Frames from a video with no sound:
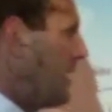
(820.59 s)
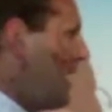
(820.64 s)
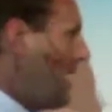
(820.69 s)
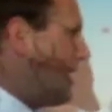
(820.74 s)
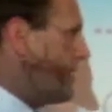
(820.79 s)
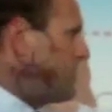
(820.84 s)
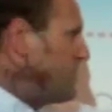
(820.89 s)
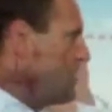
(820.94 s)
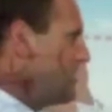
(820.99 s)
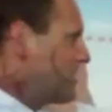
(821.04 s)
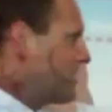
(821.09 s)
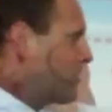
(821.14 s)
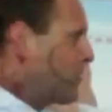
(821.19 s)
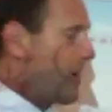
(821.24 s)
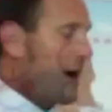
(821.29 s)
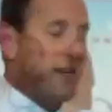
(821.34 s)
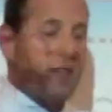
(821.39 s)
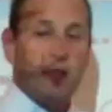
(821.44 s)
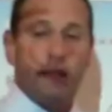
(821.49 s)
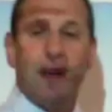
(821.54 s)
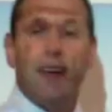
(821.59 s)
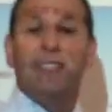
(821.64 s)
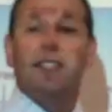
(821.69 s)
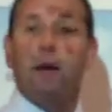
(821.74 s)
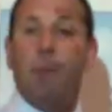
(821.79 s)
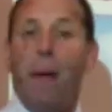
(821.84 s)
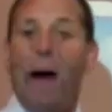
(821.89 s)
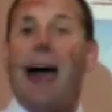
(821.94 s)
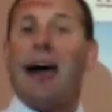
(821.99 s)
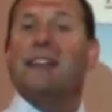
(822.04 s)
and this crest, to
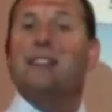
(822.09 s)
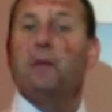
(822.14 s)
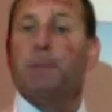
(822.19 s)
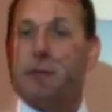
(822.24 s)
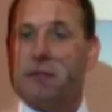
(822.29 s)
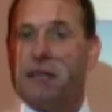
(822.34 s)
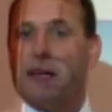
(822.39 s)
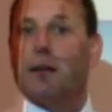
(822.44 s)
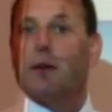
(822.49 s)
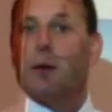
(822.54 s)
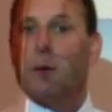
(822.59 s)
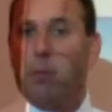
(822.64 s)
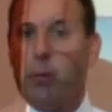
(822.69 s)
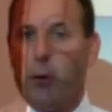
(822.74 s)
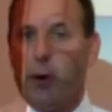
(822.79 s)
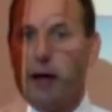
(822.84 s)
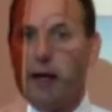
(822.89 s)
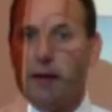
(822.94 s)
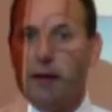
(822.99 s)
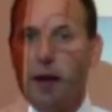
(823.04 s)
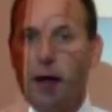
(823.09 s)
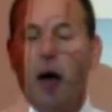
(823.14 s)
pass a particular point.